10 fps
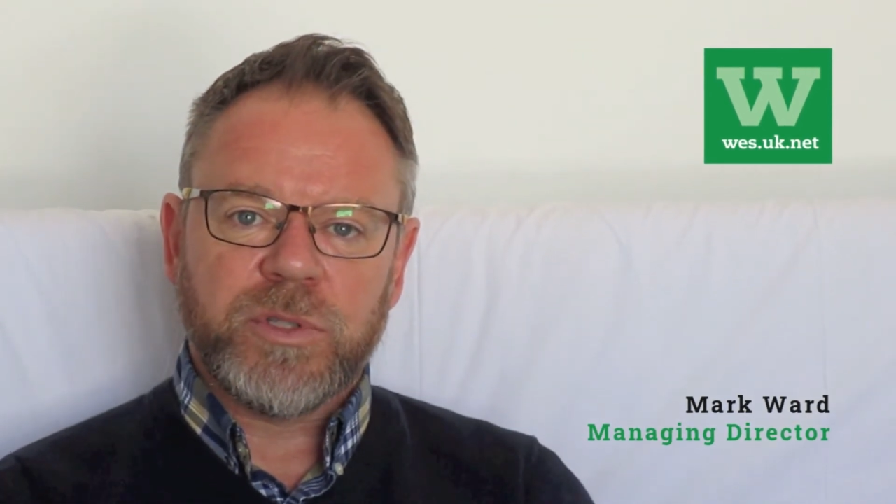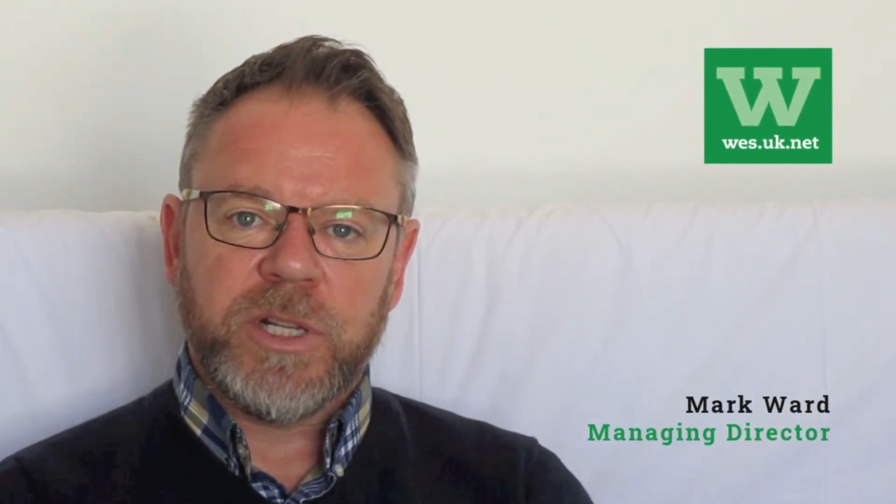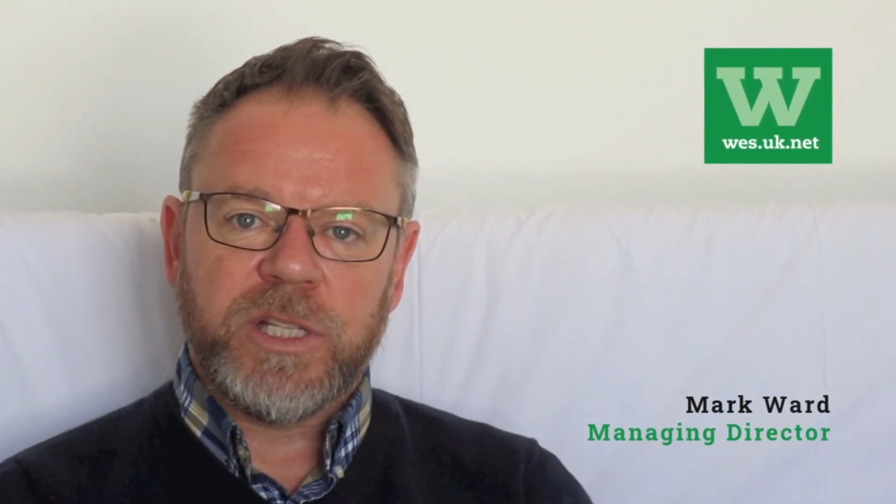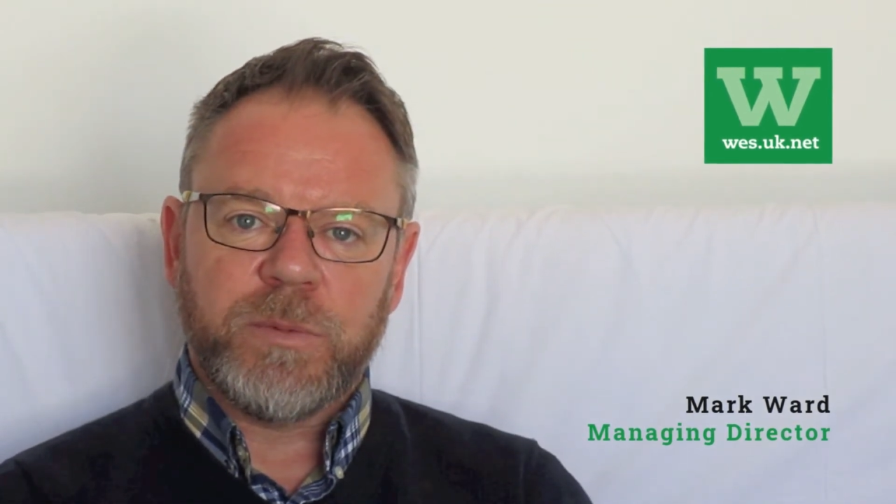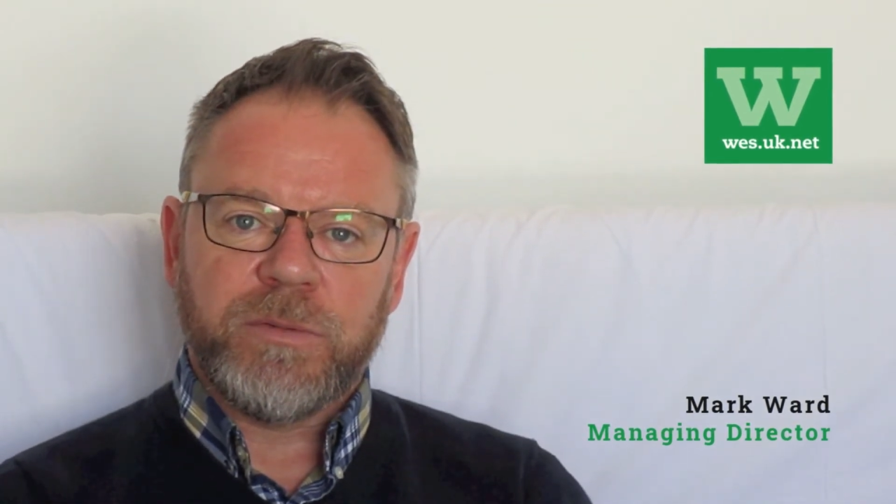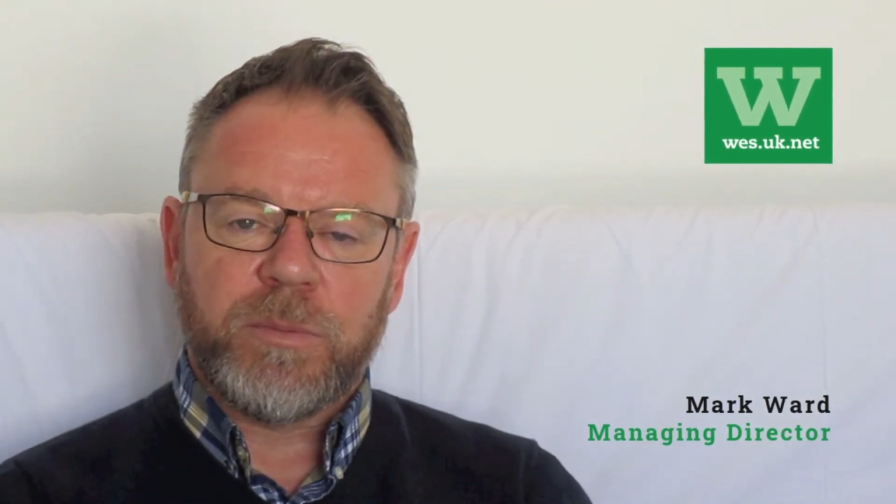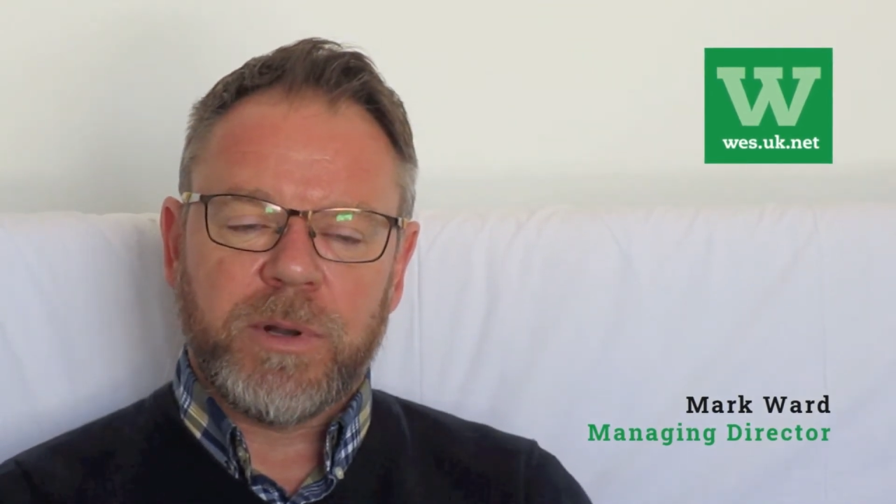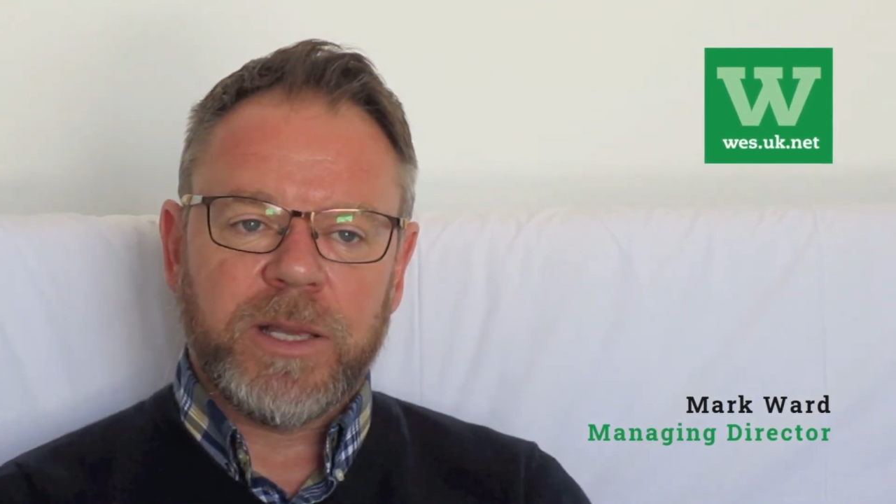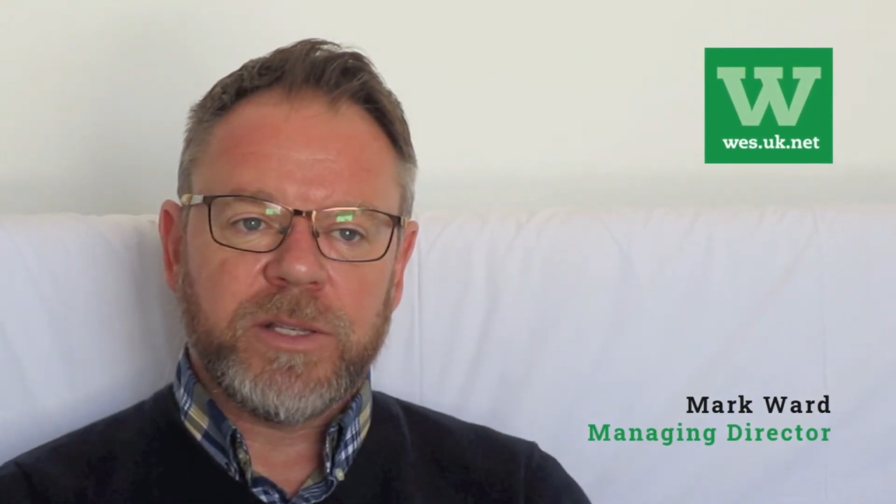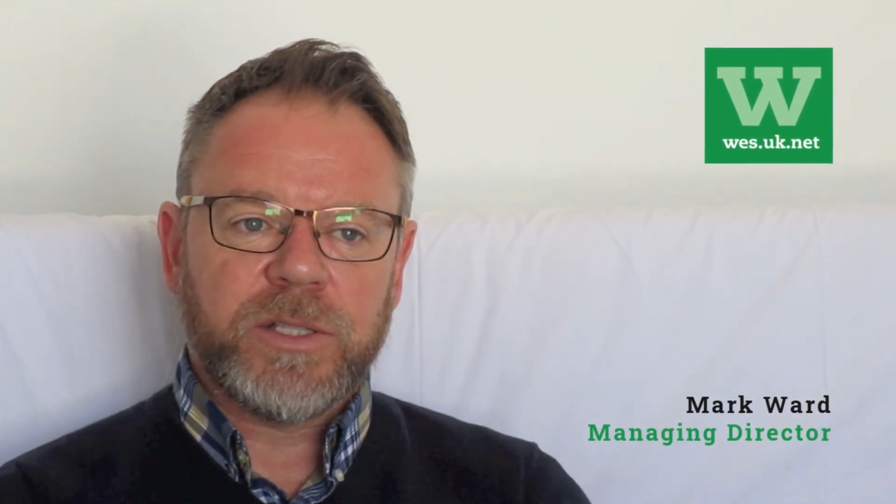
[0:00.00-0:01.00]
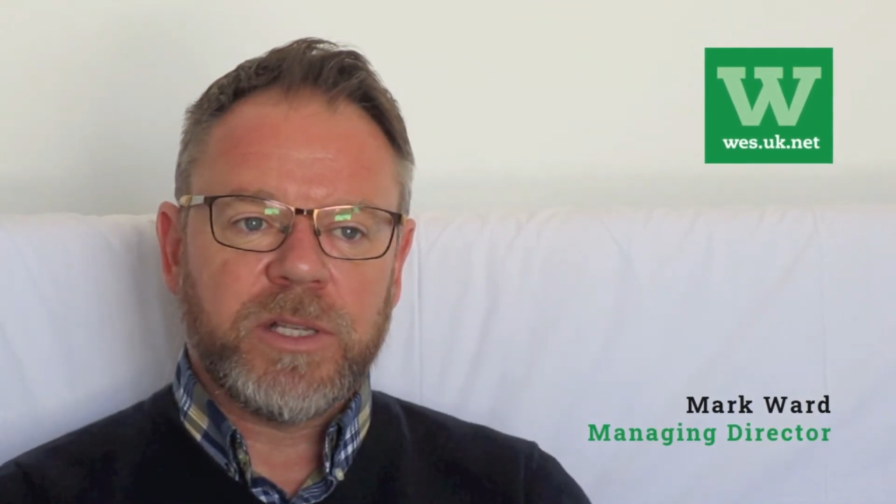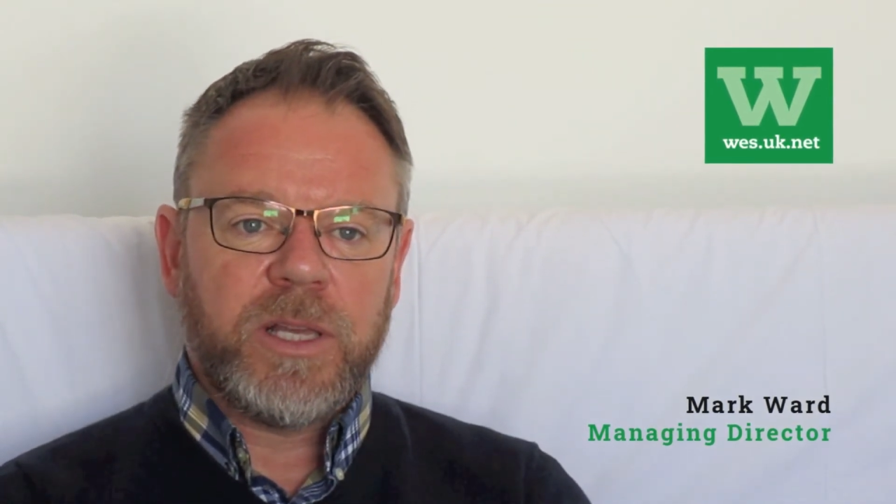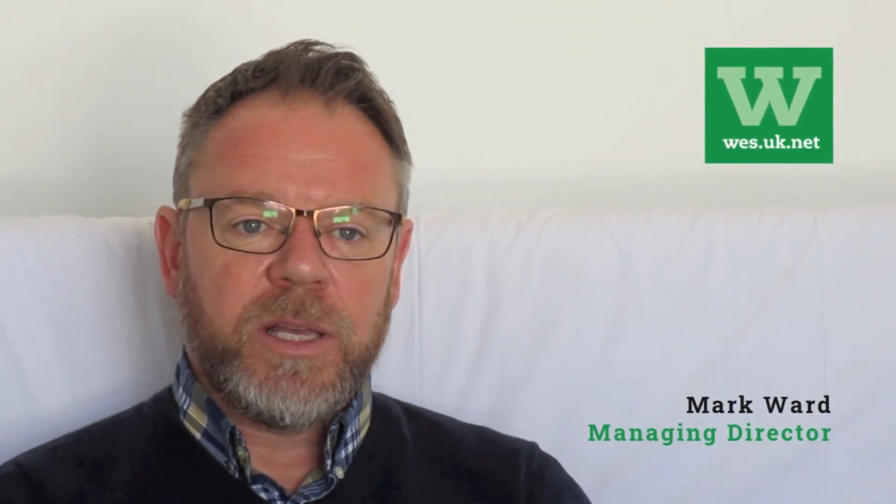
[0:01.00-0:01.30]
that need to be replaced.